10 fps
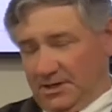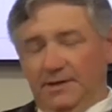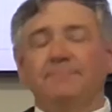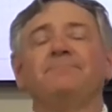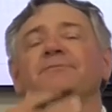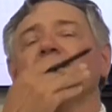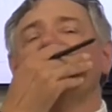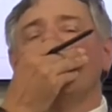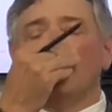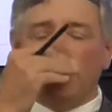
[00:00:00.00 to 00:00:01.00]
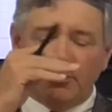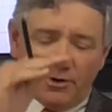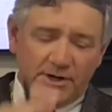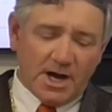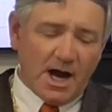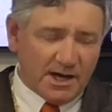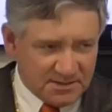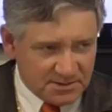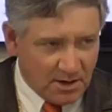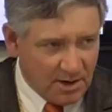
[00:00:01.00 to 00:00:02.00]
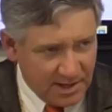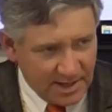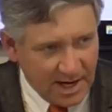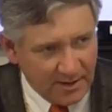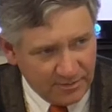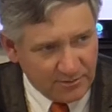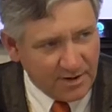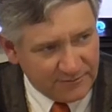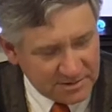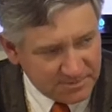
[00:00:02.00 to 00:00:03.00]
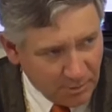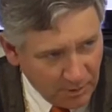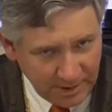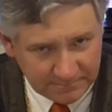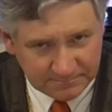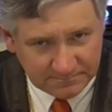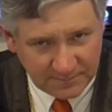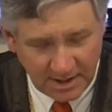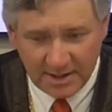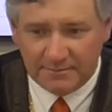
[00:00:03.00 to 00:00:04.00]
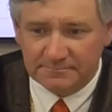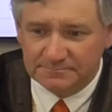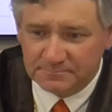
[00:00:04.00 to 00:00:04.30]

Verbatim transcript: Okay? You are not starting at the reference point. Okay?